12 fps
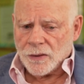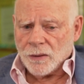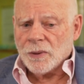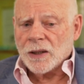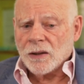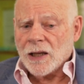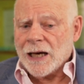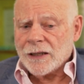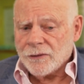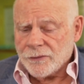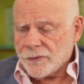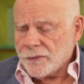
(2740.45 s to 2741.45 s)
a
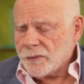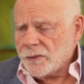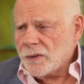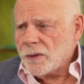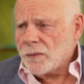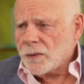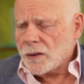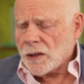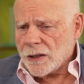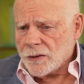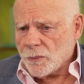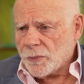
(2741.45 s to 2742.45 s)
lot of
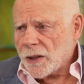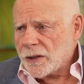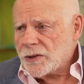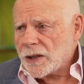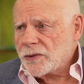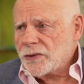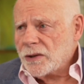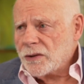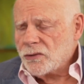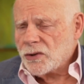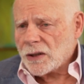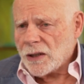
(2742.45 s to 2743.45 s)
condo projects
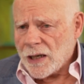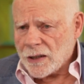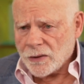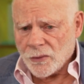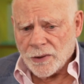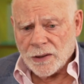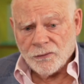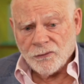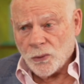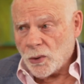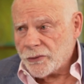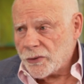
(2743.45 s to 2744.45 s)
in Chicago that
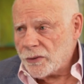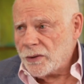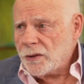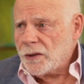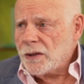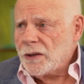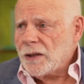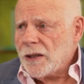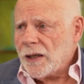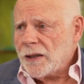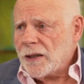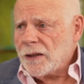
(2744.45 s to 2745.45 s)
faltered
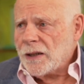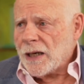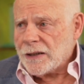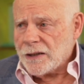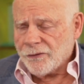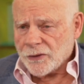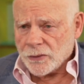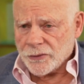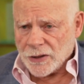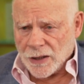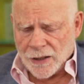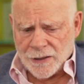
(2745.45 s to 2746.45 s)
and had difficult
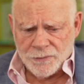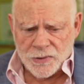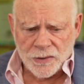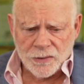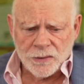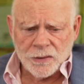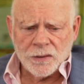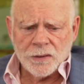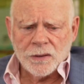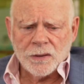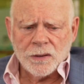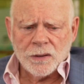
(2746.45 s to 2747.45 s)
times.
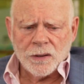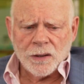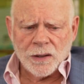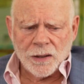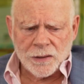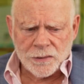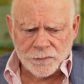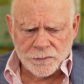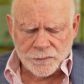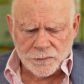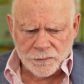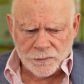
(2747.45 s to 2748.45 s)

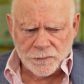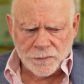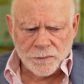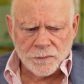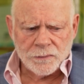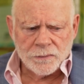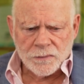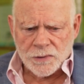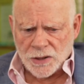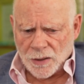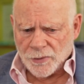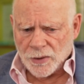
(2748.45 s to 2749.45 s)

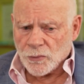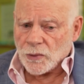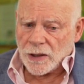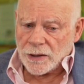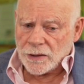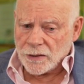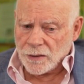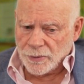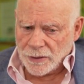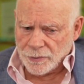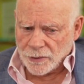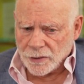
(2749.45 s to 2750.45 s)
Some of them related to
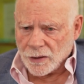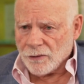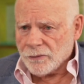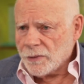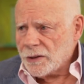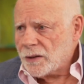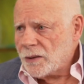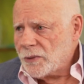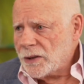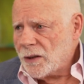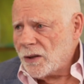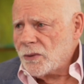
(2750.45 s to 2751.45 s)
people in government that
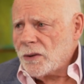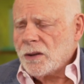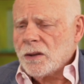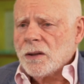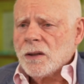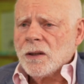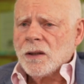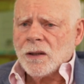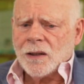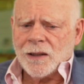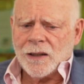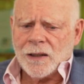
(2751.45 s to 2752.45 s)
we know.
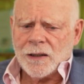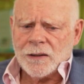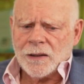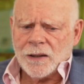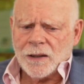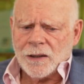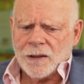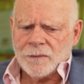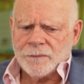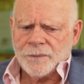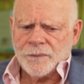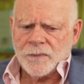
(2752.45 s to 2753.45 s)

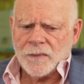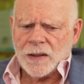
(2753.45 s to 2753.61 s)
Some